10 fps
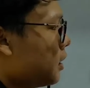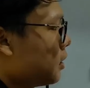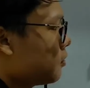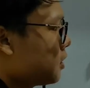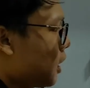
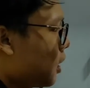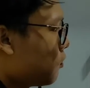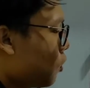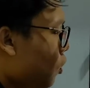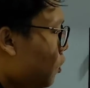the
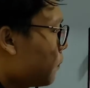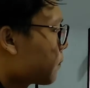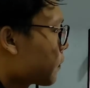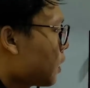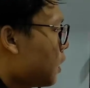second row,
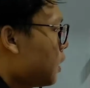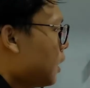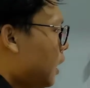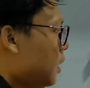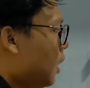
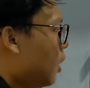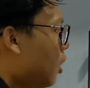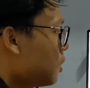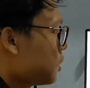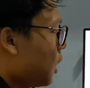and then
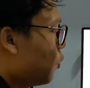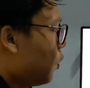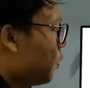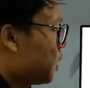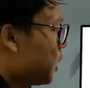lock, and
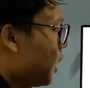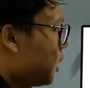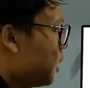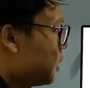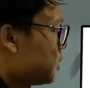we will
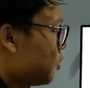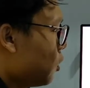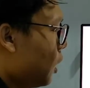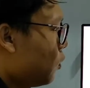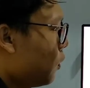get the
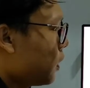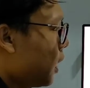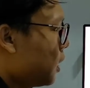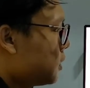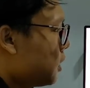
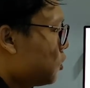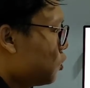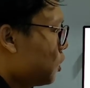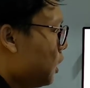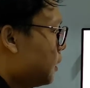
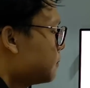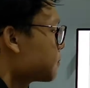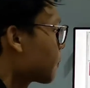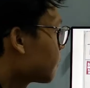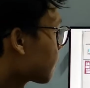C2 key.
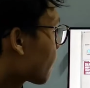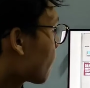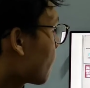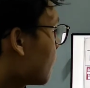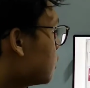
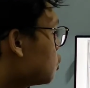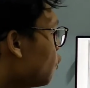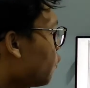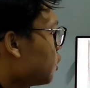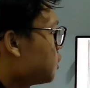
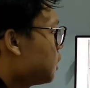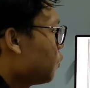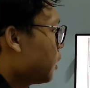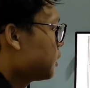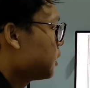So for the
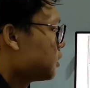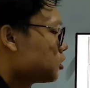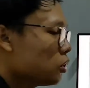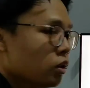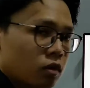C1,
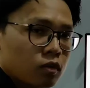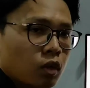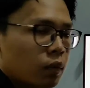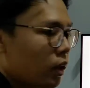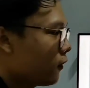so
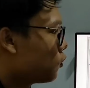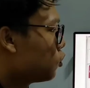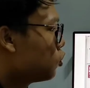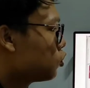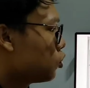what we have
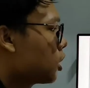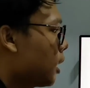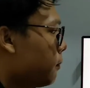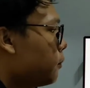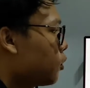to do to the
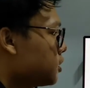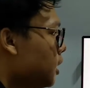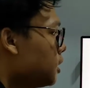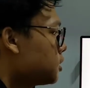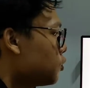coupling
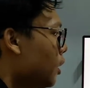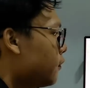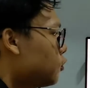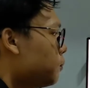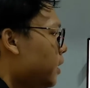process, we
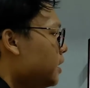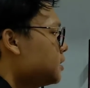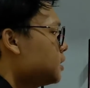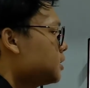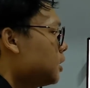have to
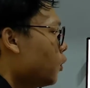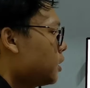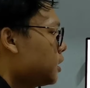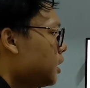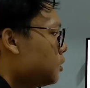place the
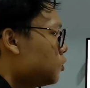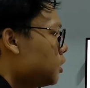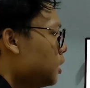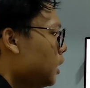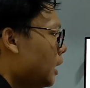C1 key to
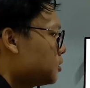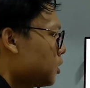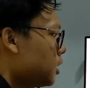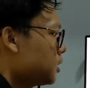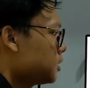the
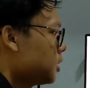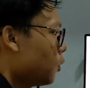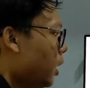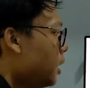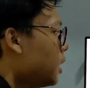isolator
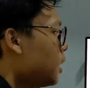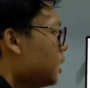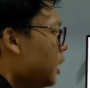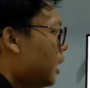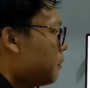C1
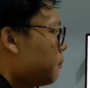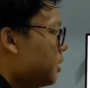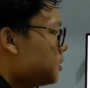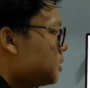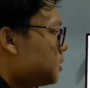and
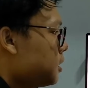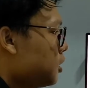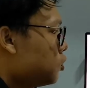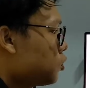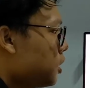place the
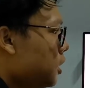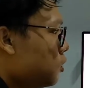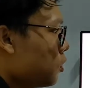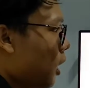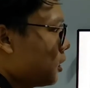C2 key
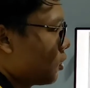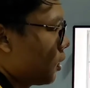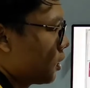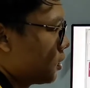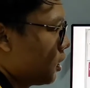to the
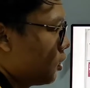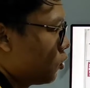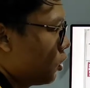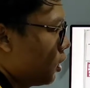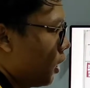isolator
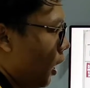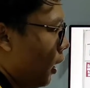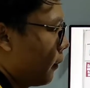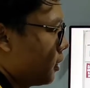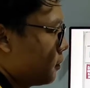C2 here at
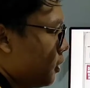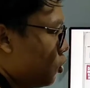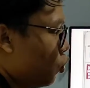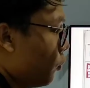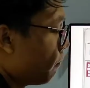
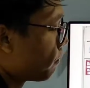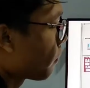MSB2.